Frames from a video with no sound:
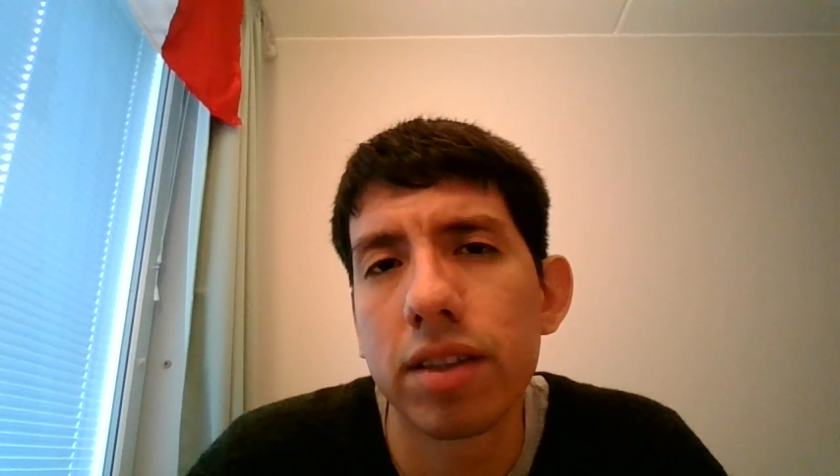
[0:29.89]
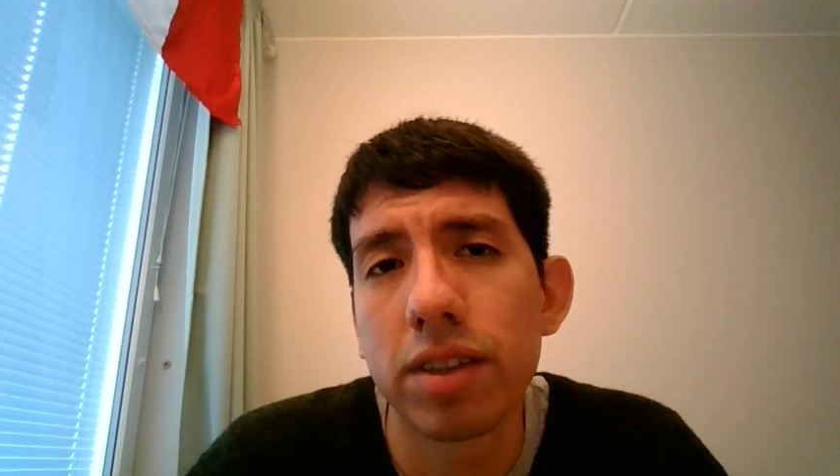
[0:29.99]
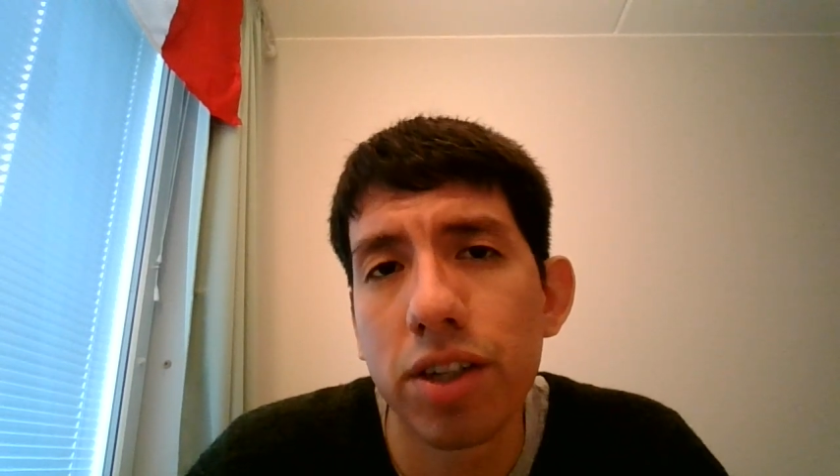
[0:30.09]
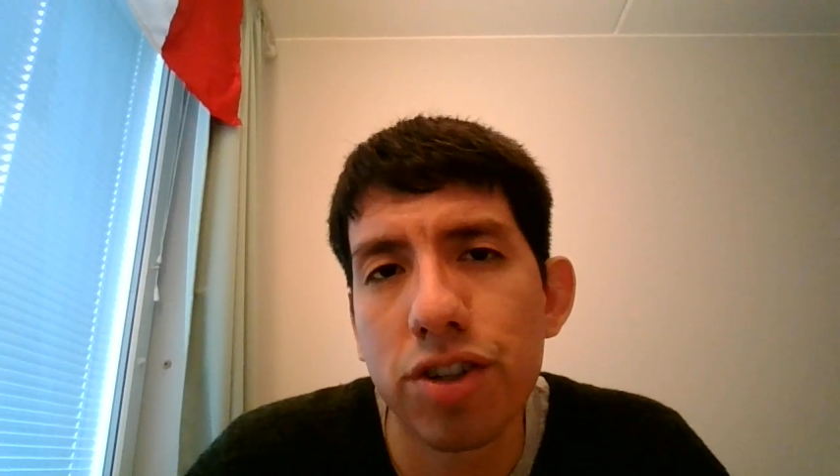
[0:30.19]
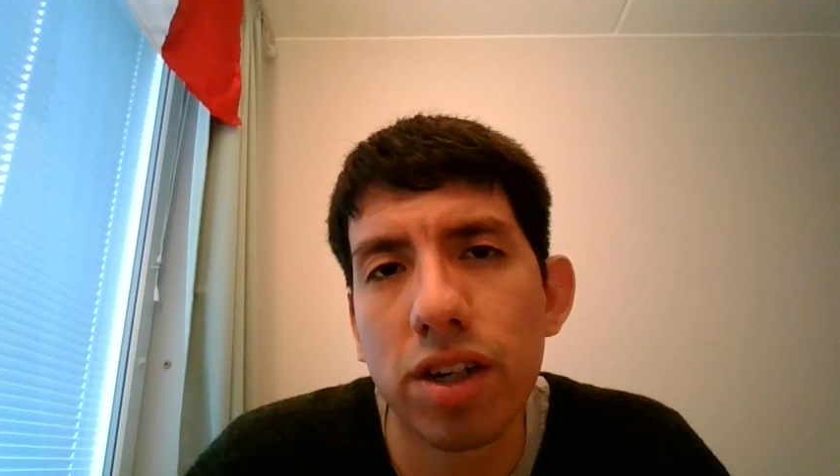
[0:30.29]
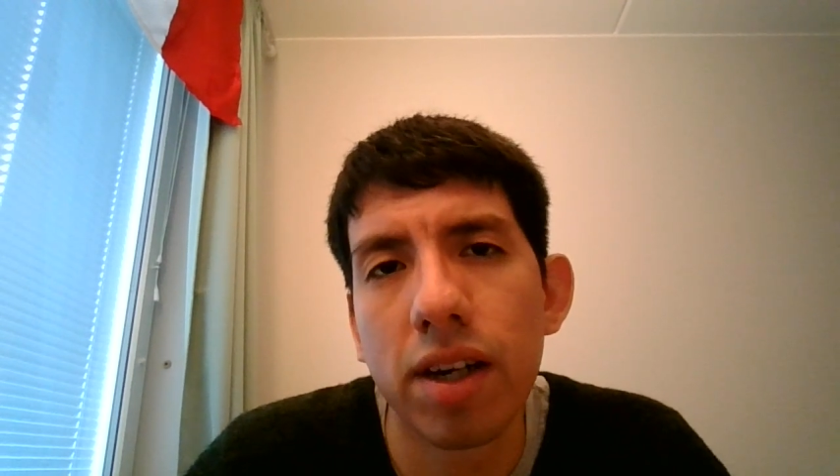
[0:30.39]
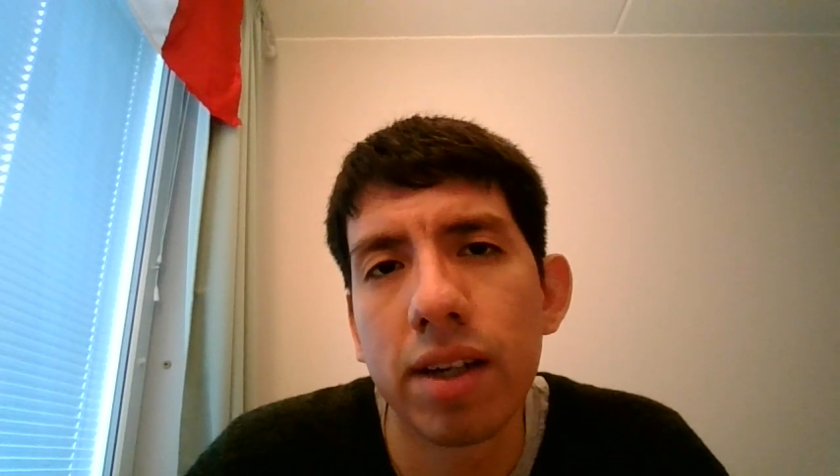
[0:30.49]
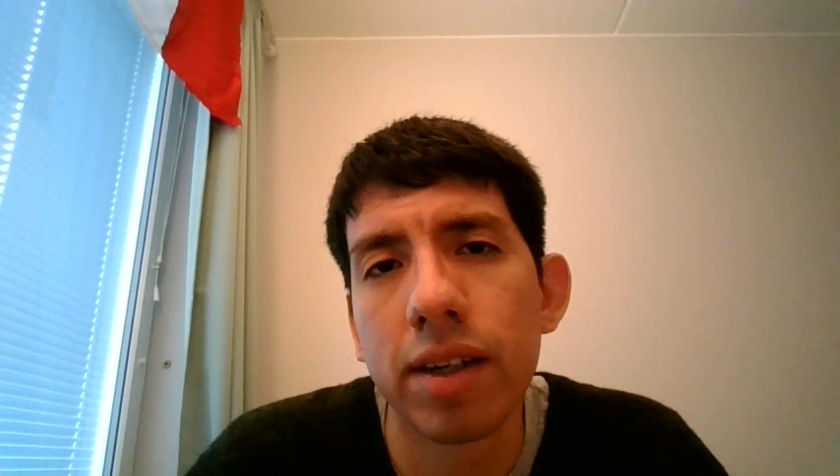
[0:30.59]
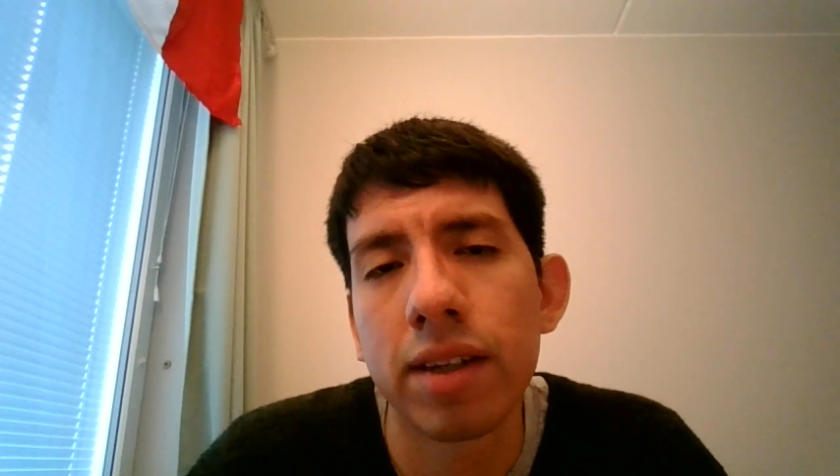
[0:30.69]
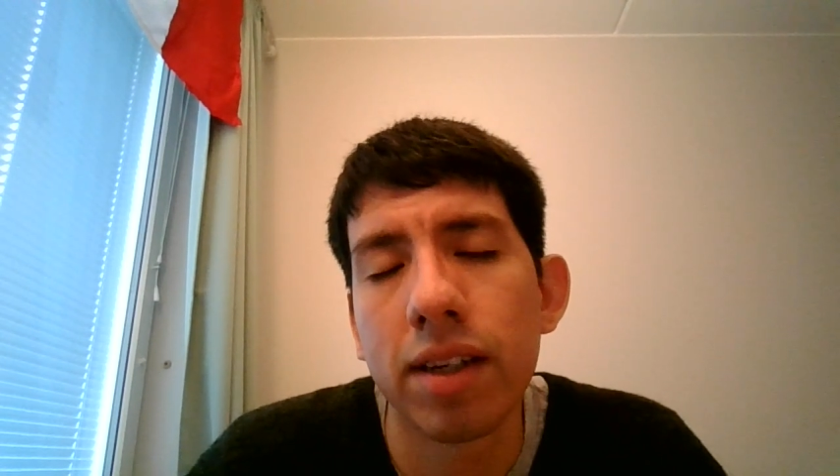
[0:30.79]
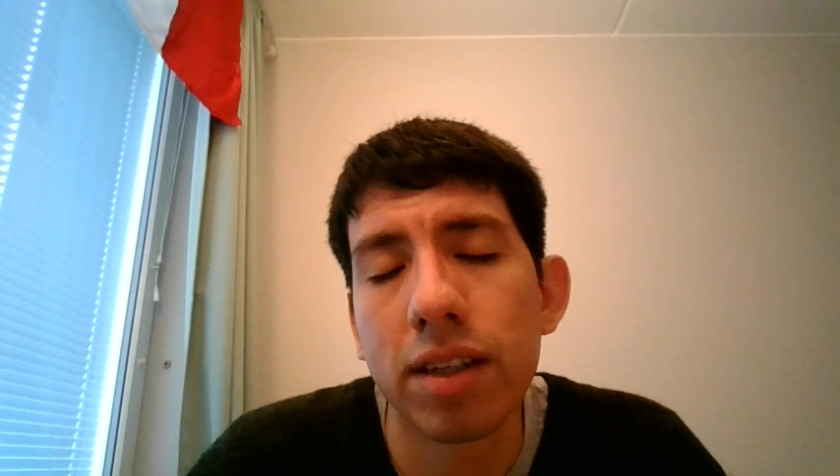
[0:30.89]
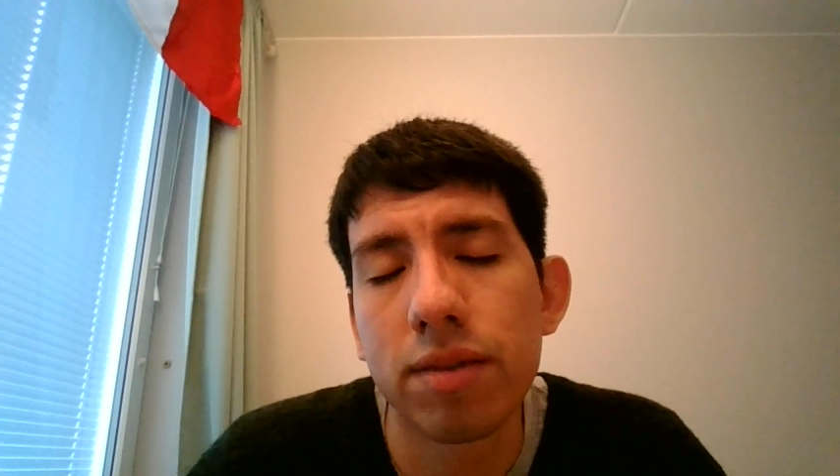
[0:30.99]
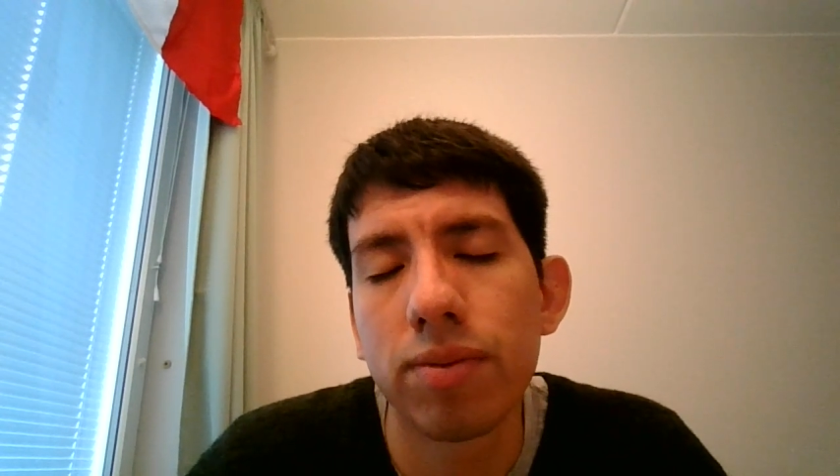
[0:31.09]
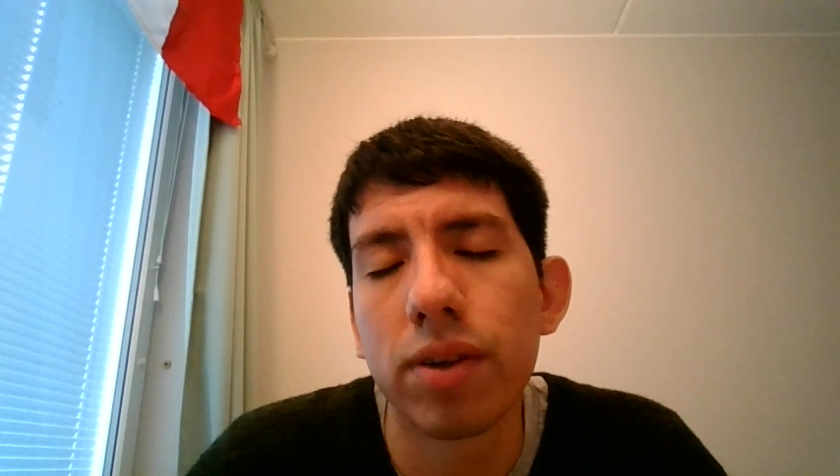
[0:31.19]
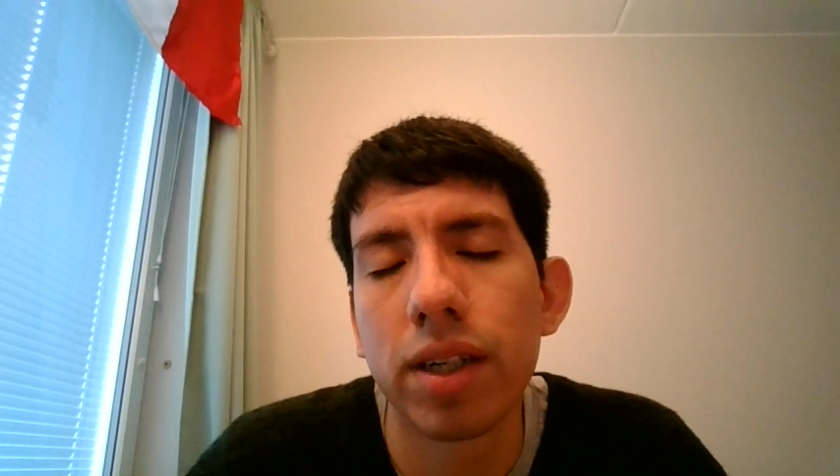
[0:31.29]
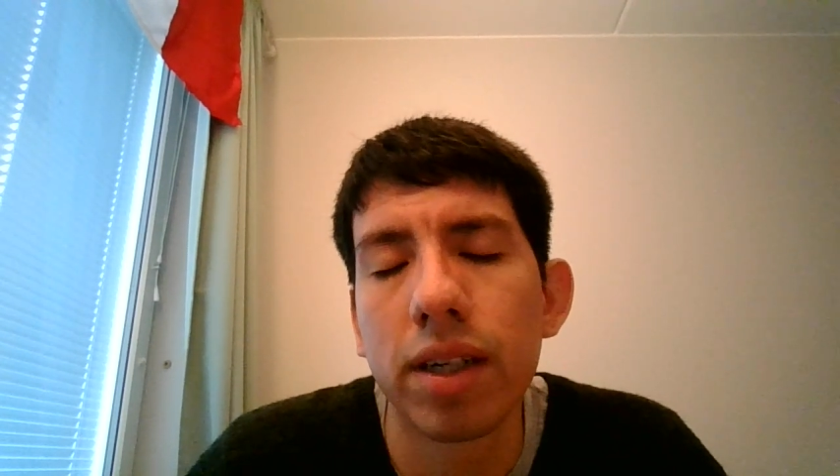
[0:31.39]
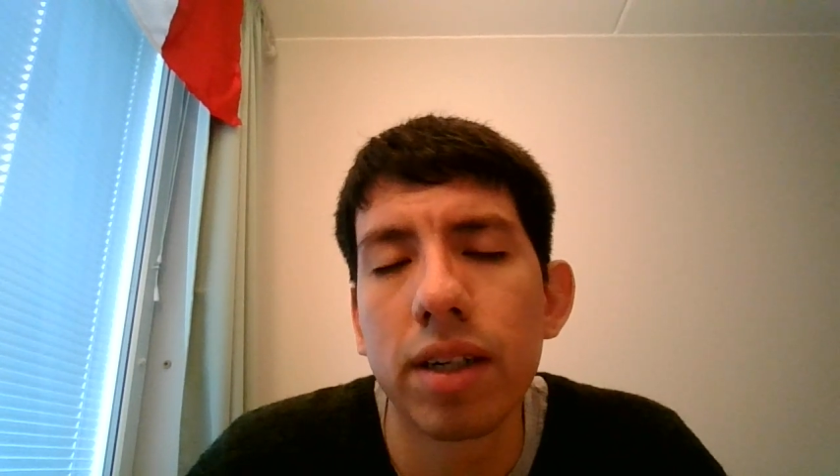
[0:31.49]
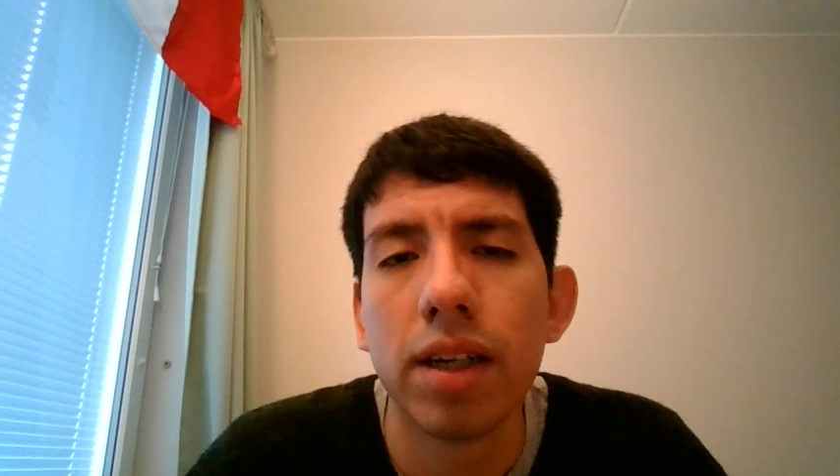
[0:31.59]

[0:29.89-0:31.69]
essential at least for the